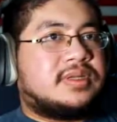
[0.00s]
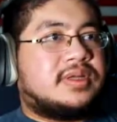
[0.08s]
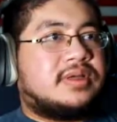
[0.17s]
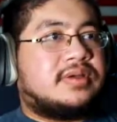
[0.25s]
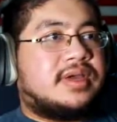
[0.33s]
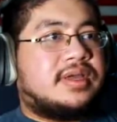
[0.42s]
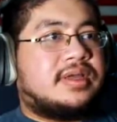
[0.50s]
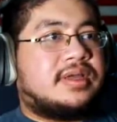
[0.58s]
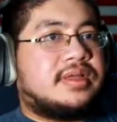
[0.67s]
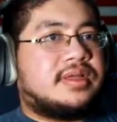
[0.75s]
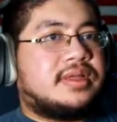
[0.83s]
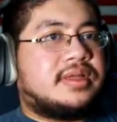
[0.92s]
Okay.
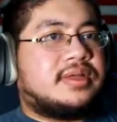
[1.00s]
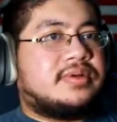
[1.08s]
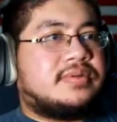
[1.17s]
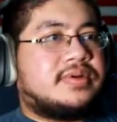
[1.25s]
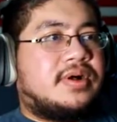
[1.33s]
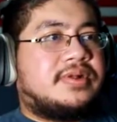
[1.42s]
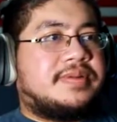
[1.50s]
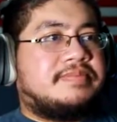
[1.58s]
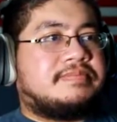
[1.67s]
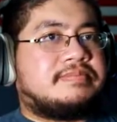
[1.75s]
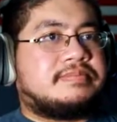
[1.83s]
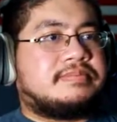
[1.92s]
Golden.
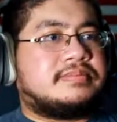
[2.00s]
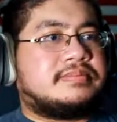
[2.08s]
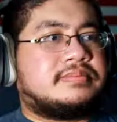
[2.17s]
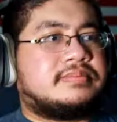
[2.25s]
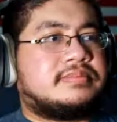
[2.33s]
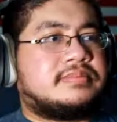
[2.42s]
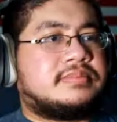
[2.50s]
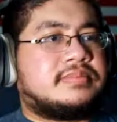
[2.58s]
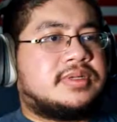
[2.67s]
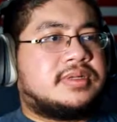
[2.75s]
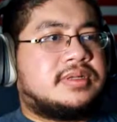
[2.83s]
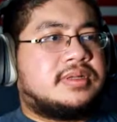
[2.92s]
Our staff are still
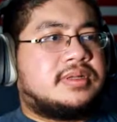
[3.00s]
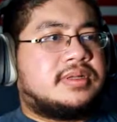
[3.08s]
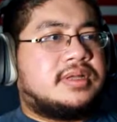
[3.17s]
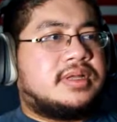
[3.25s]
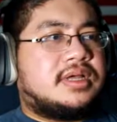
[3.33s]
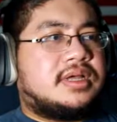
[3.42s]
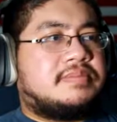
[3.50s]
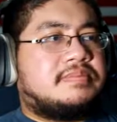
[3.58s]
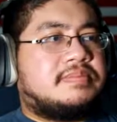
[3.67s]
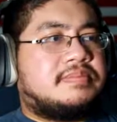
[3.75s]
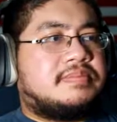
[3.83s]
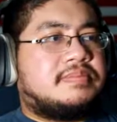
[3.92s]
upstairs, stashed uh, in the
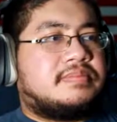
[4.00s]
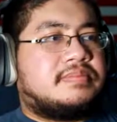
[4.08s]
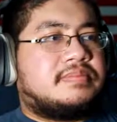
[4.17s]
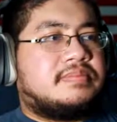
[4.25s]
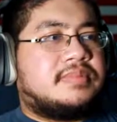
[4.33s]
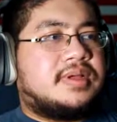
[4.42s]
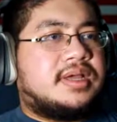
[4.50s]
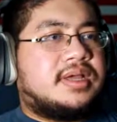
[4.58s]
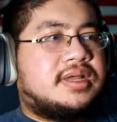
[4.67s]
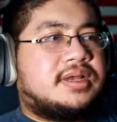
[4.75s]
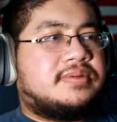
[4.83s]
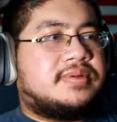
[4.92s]
kitchen at Kobe's.
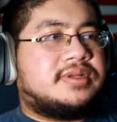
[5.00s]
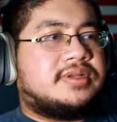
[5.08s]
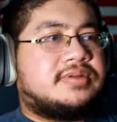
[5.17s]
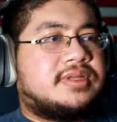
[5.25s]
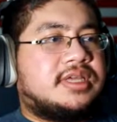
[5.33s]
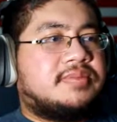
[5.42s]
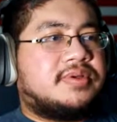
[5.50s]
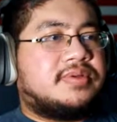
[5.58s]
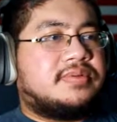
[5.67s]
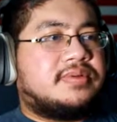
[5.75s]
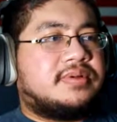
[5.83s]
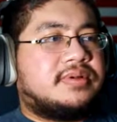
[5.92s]
I don't want to do the emote.